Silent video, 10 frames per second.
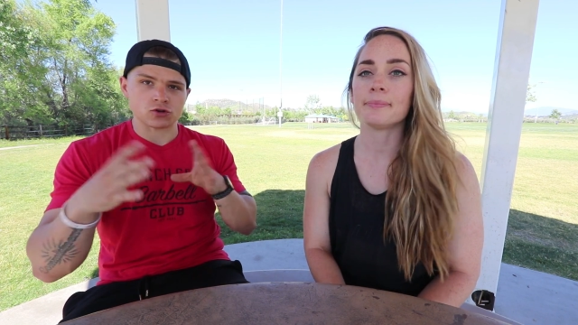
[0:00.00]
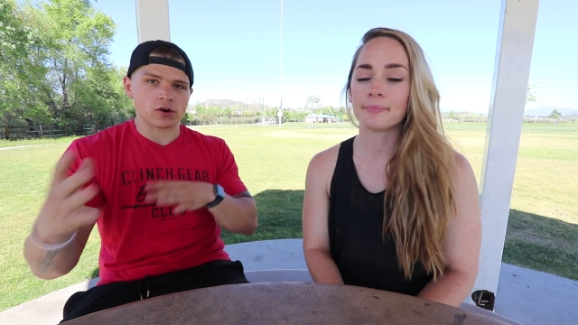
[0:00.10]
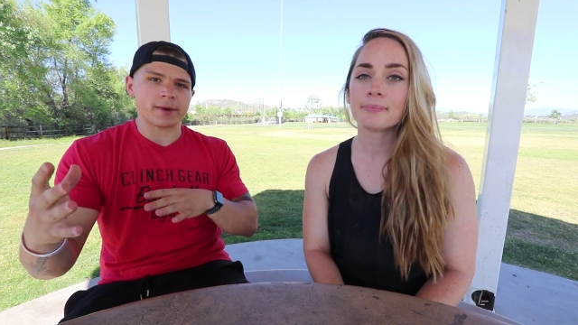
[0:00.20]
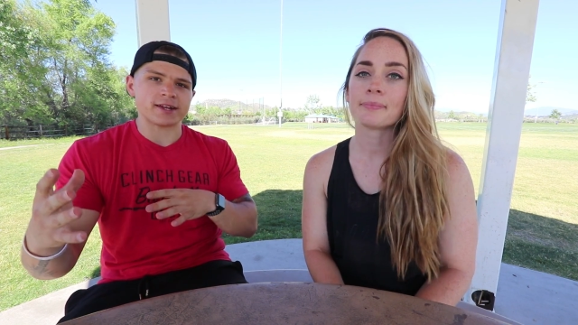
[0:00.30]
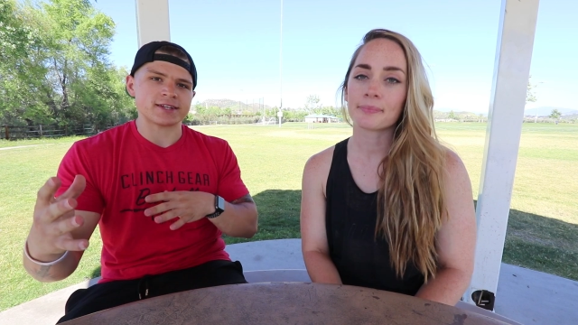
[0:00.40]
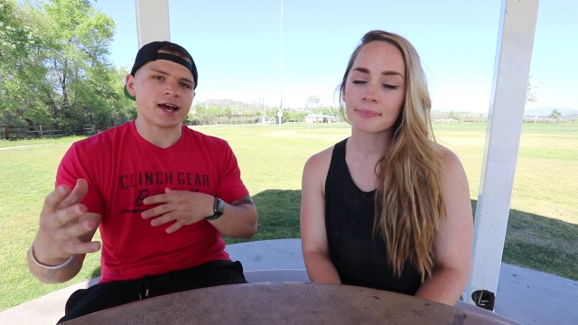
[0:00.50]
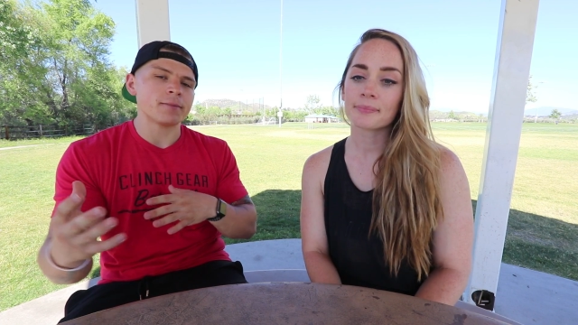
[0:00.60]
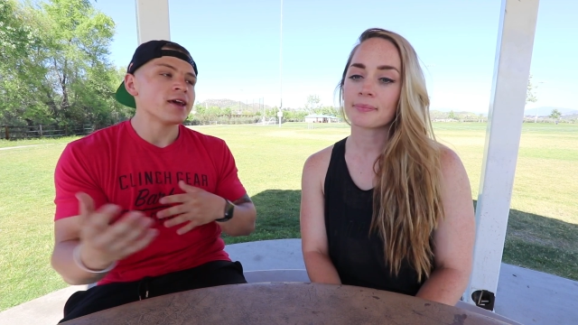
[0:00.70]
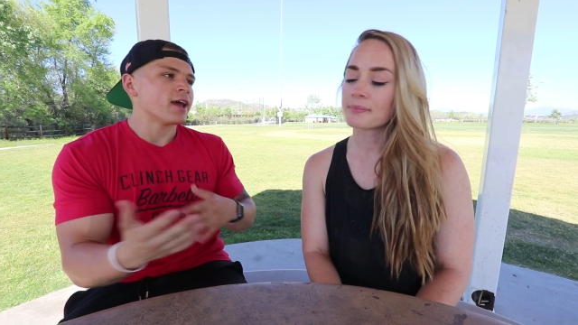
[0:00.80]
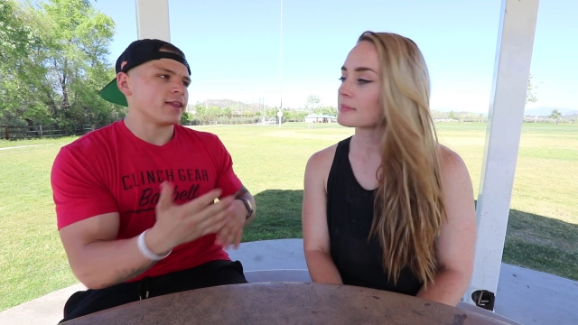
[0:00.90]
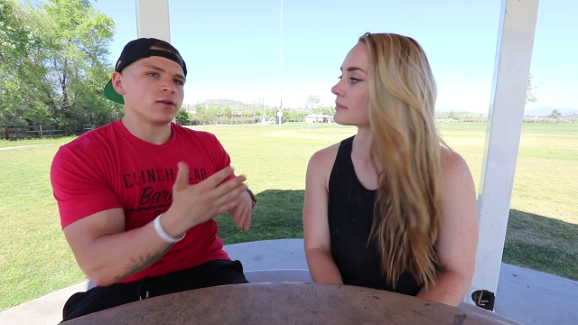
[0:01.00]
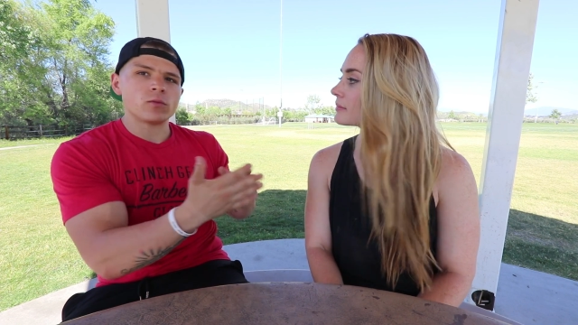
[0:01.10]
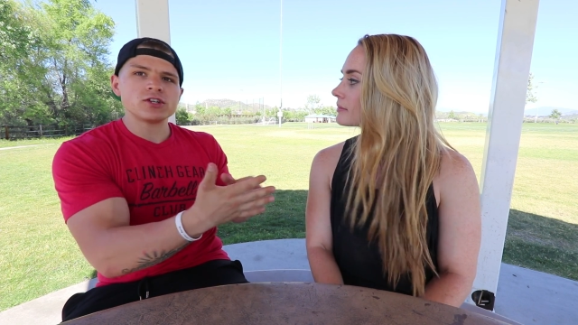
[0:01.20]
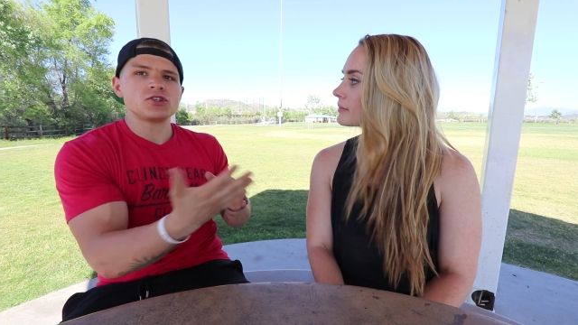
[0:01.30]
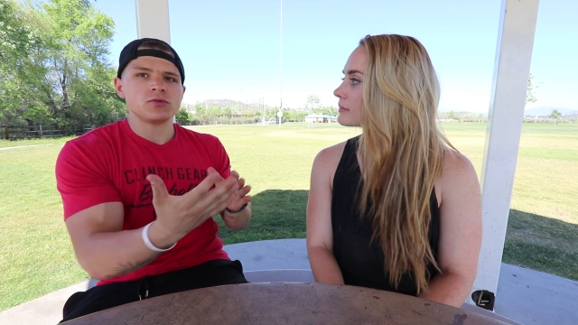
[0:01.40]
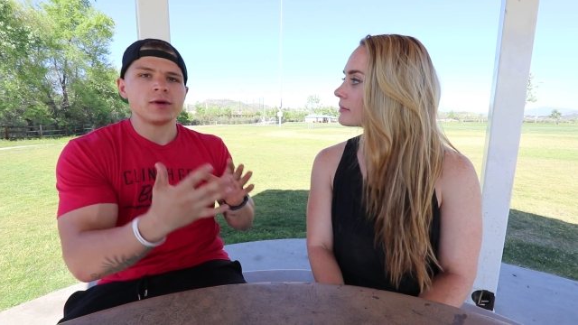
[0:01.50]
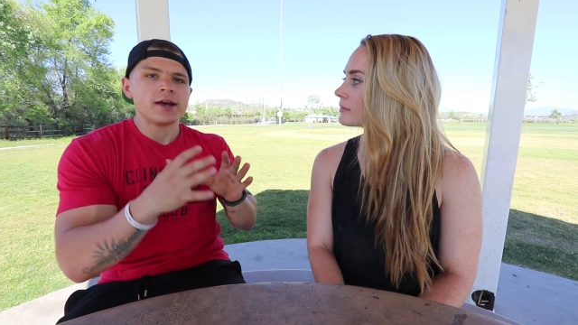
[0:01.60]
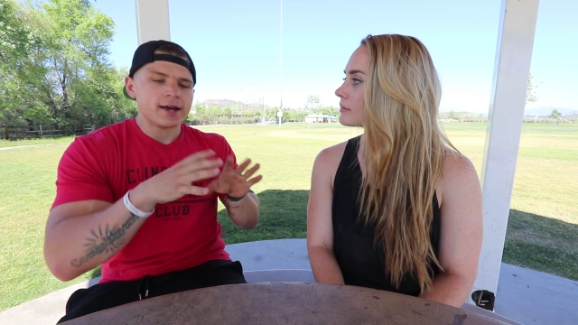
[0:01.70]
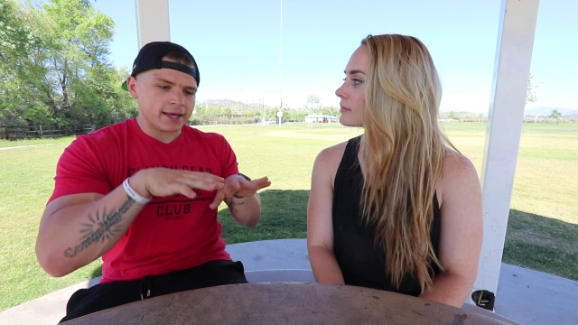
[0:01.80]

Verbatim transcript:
Speaker 1: in a mhm. short amount of time, and then once you